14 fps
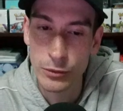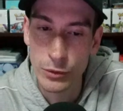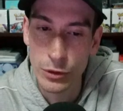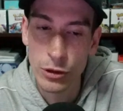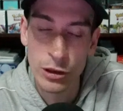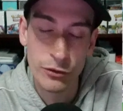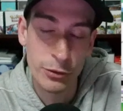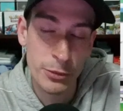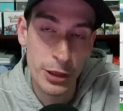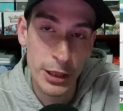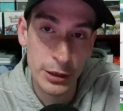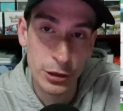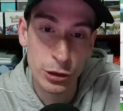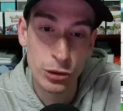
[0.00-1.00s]
card from your
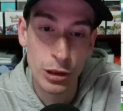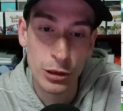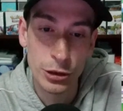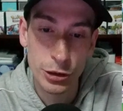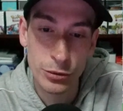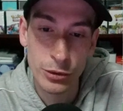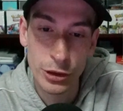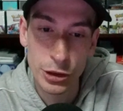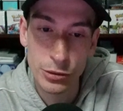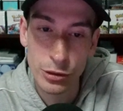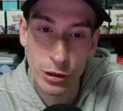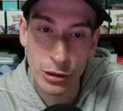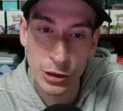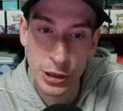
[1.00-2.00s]
hand to draw 2 new
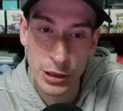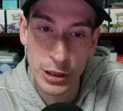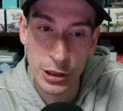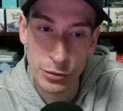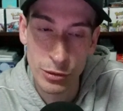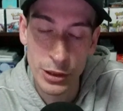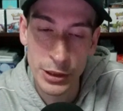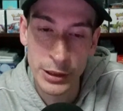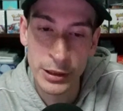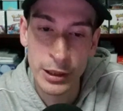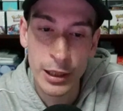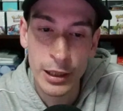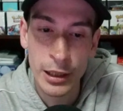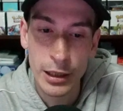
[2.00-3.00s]
cards. It is
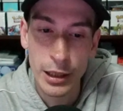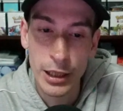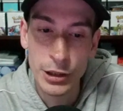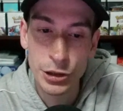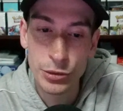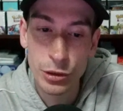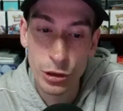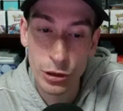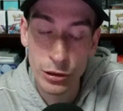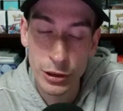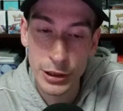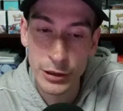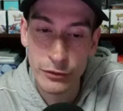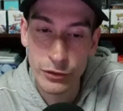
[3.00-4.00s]
running a new
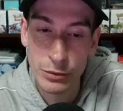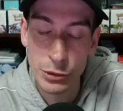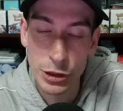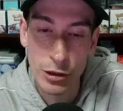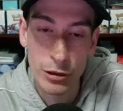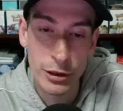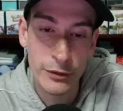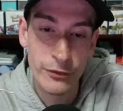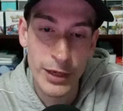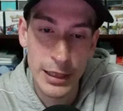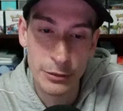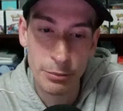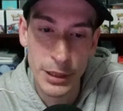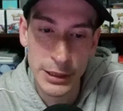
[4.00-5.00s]
Kirlia from Scarlet and
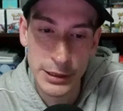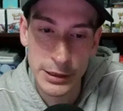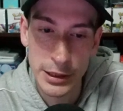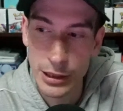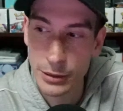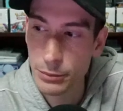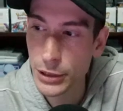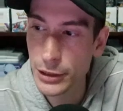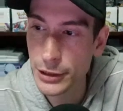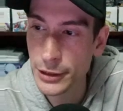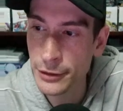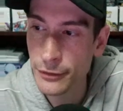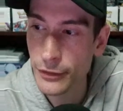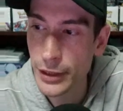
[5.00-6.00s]
Violet base set, I
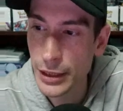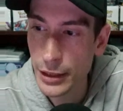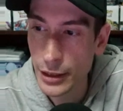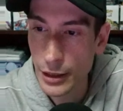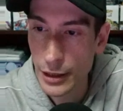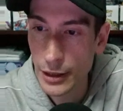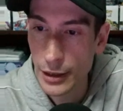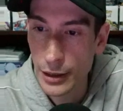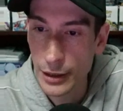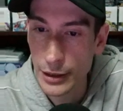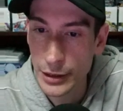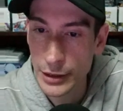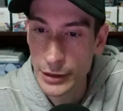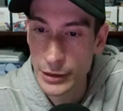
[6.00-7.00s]
believe.
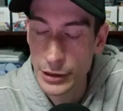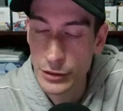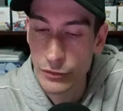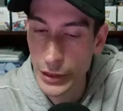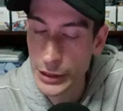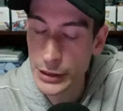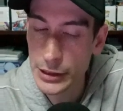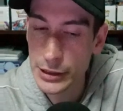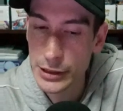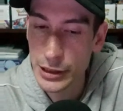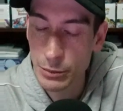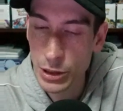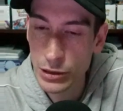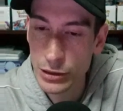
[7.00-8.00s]
And it's very
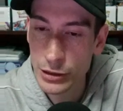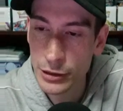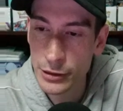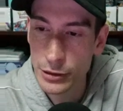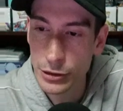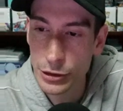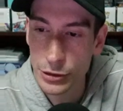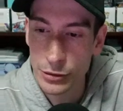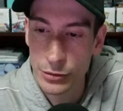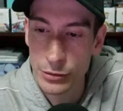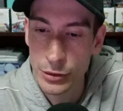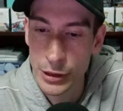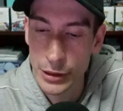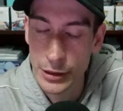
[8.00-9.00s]
similar
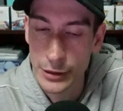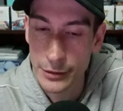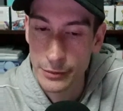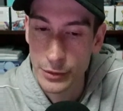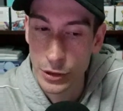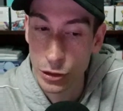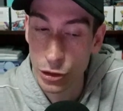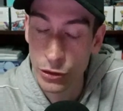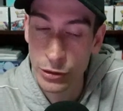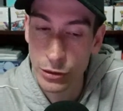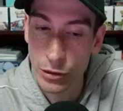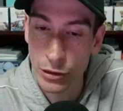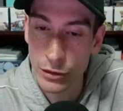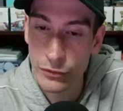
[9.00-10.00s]
to the
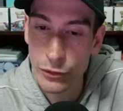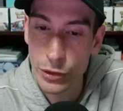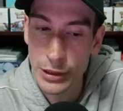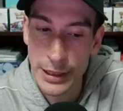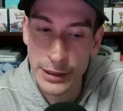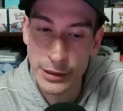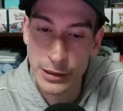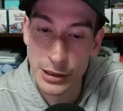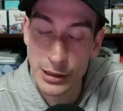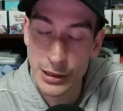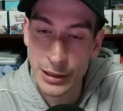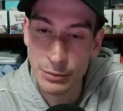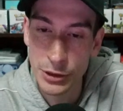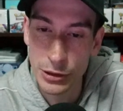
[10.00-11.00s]
current Gardevoir deck,
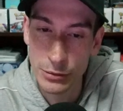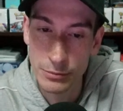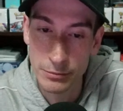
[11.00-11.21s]
except